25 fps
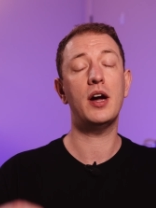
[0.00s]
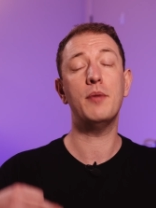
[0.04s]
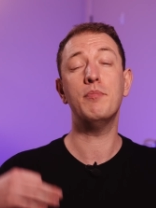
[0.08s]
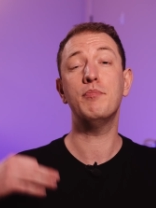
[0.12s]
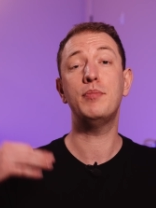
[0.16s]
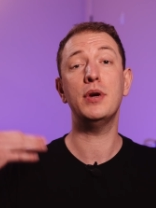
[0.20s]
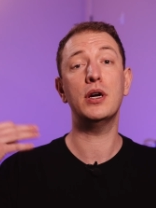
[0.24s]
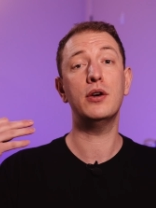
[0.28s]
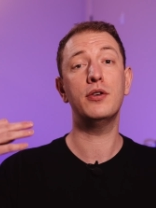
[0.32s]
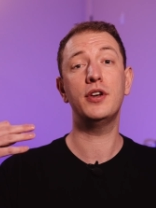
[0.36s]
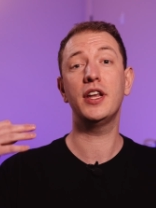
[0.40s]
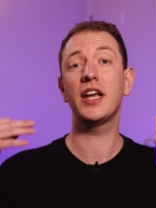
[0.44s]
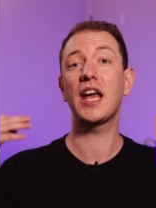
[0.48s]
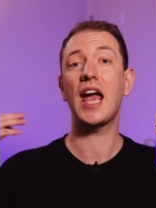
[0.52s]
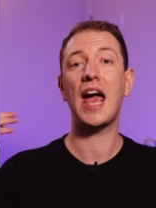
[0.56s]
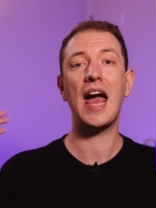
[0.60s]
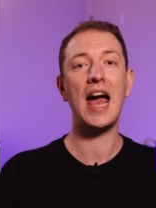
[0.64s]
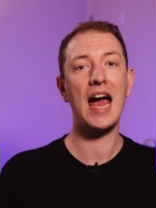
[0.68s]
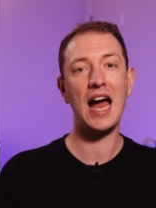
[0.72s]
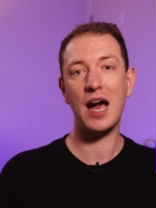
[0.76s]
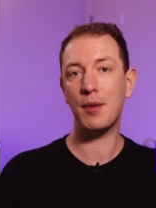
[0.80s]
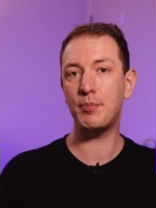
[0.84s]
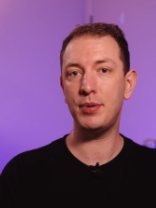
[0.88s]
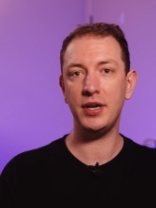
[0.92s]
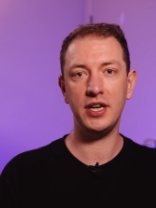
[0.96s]
I'm building a
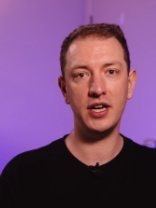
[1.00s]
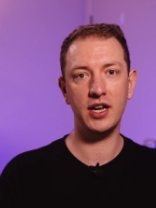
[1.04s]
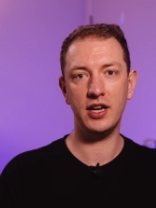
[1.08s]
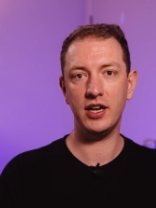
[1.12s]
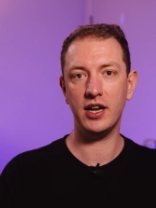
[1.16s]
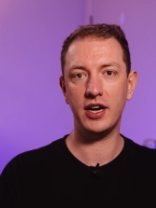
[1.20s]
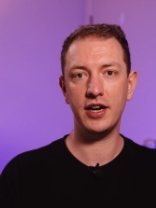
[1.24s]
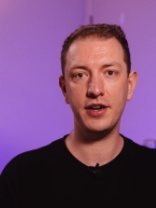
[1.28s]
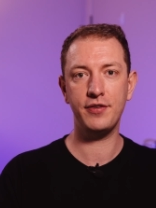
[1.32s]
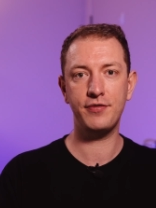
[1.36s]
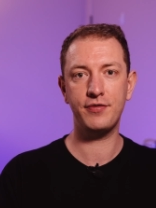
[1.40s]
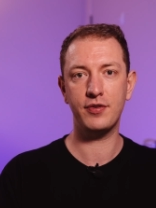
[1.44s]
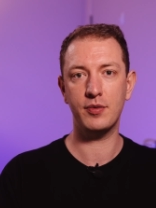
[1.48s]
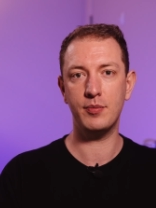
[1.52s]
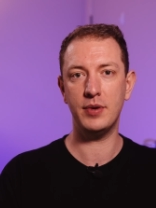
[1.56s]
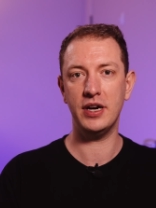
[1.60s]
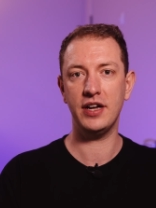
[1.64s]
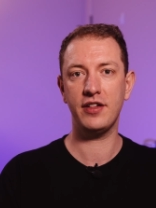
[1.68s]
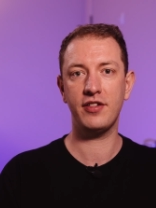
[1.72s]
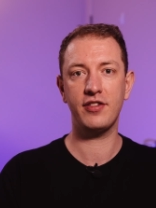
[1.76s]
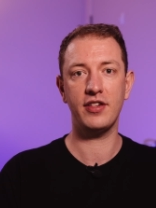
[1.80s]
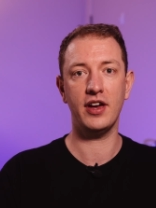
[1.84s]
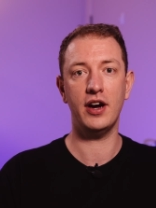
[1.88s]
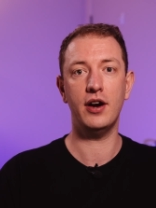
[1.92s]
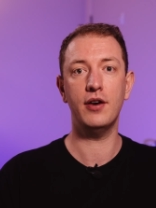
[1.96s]
happier life for
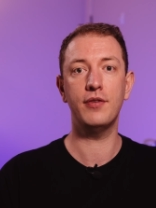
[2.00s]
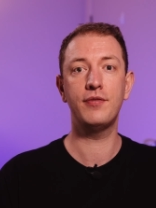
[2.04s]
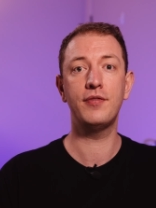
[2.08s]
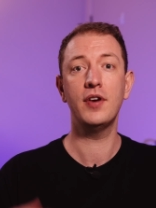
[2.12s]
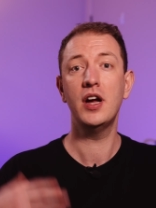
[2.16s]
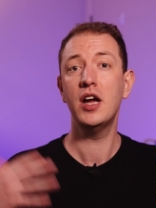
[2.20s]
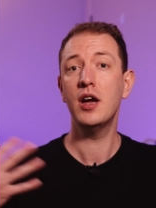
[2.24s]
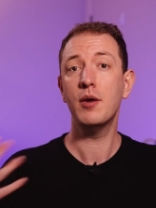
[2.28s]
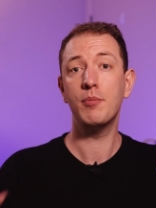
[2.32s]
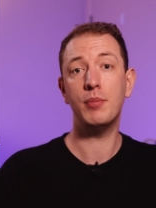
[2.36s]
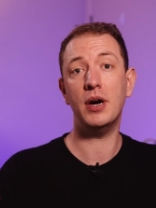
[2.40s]
myself